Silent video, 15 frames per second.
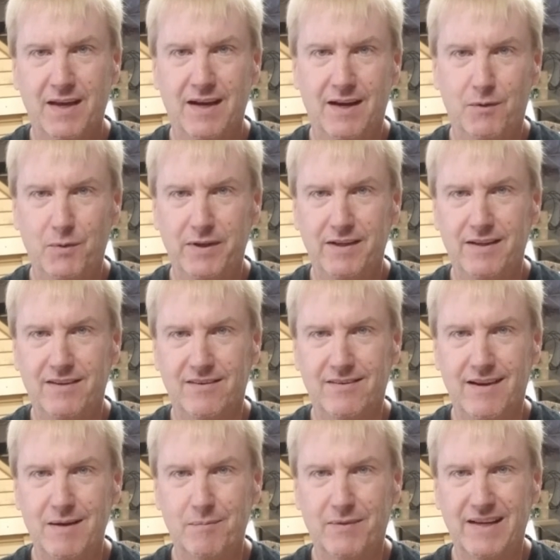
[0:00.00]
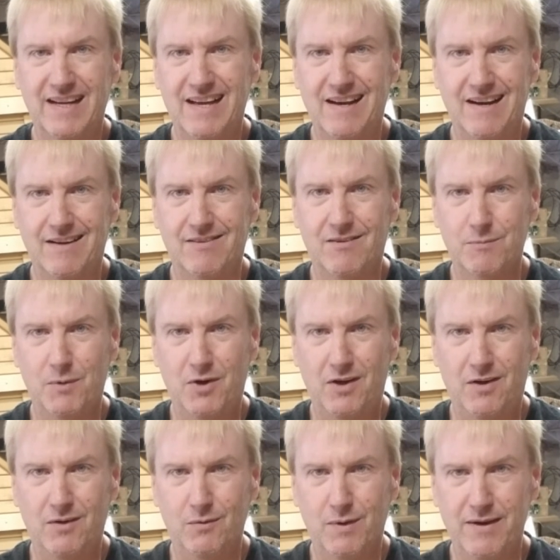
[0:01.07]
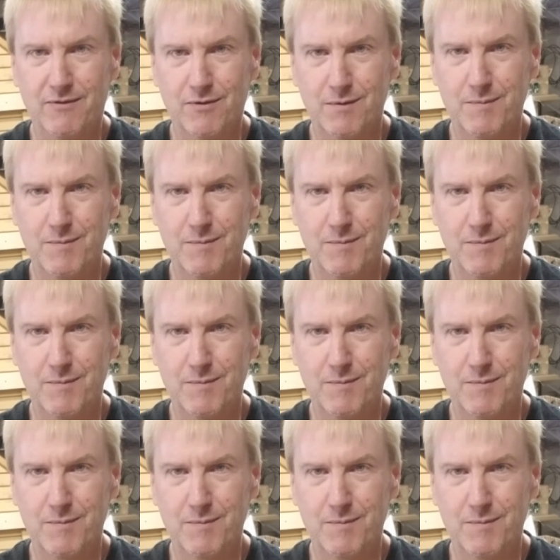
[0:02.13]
We did the same thing at a small wafer